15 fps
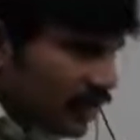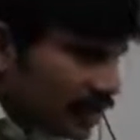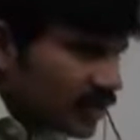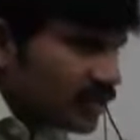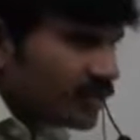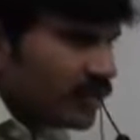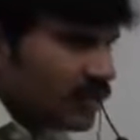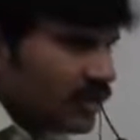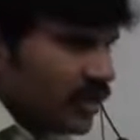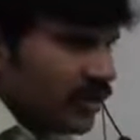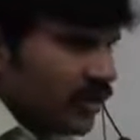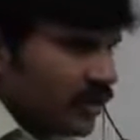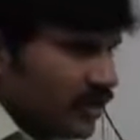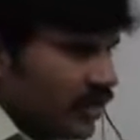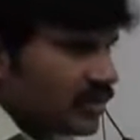and its
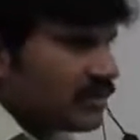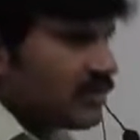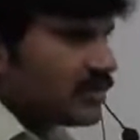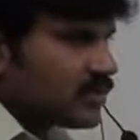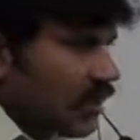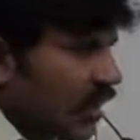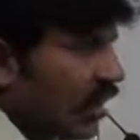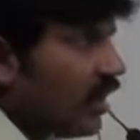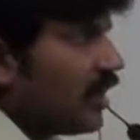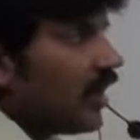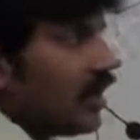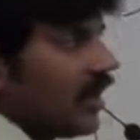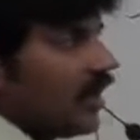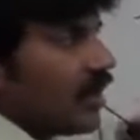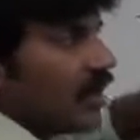child classes
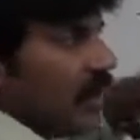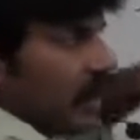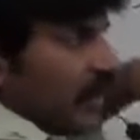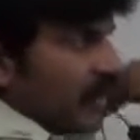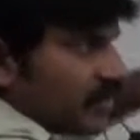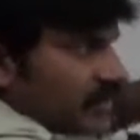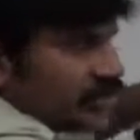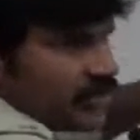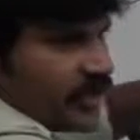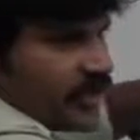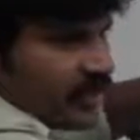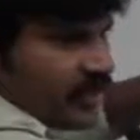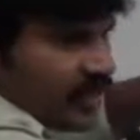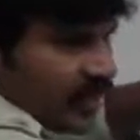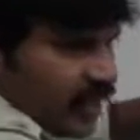are
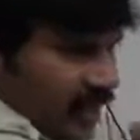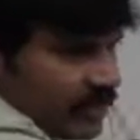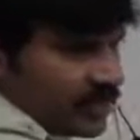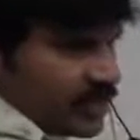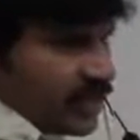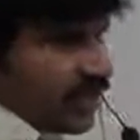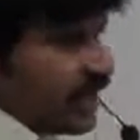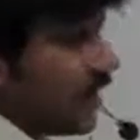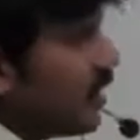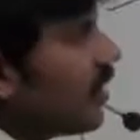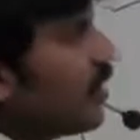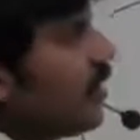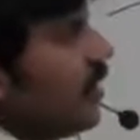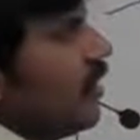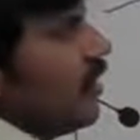unchecked. Unchecked,
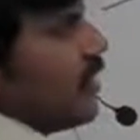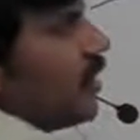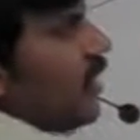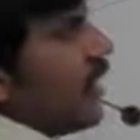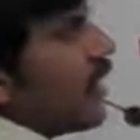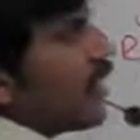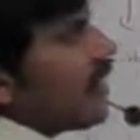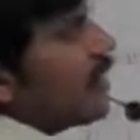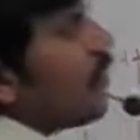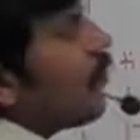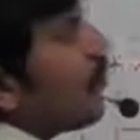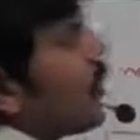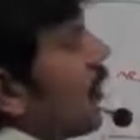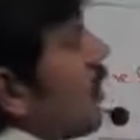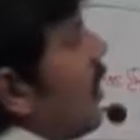
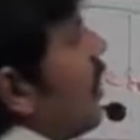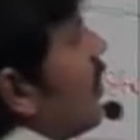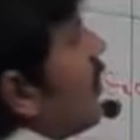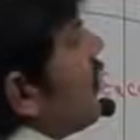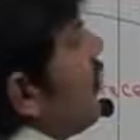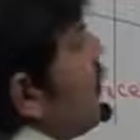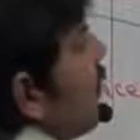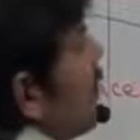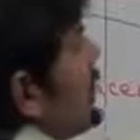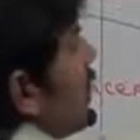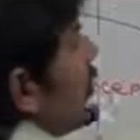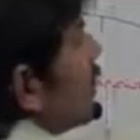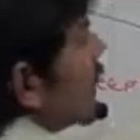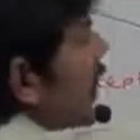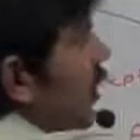except that
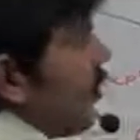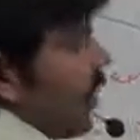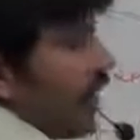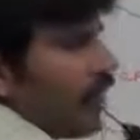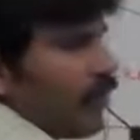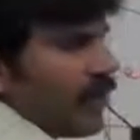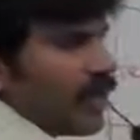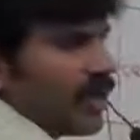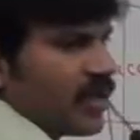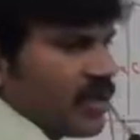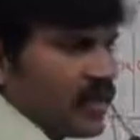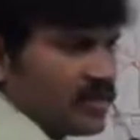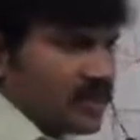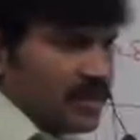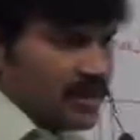remaining by default are
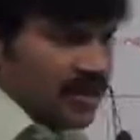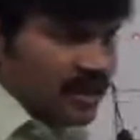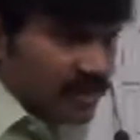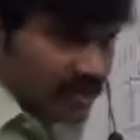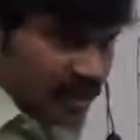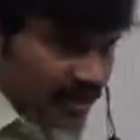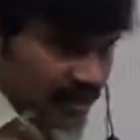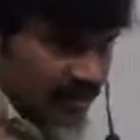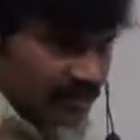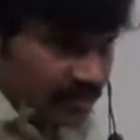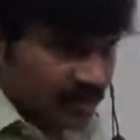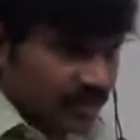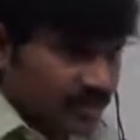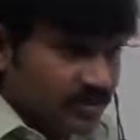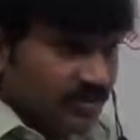considered checked
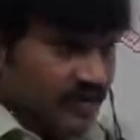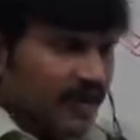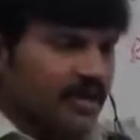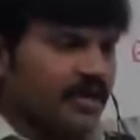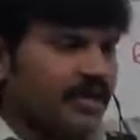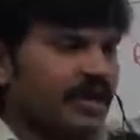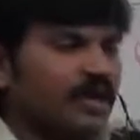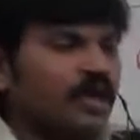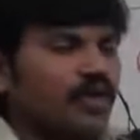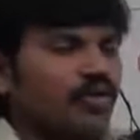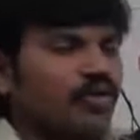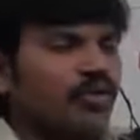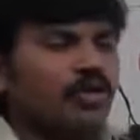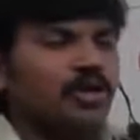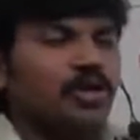exceptions, right? Take a
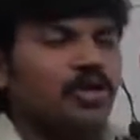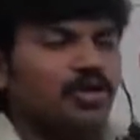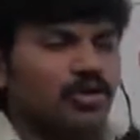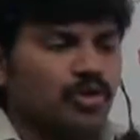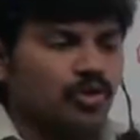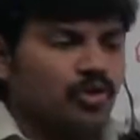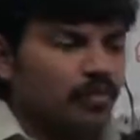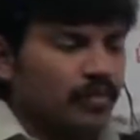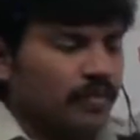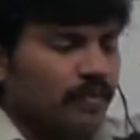note 2.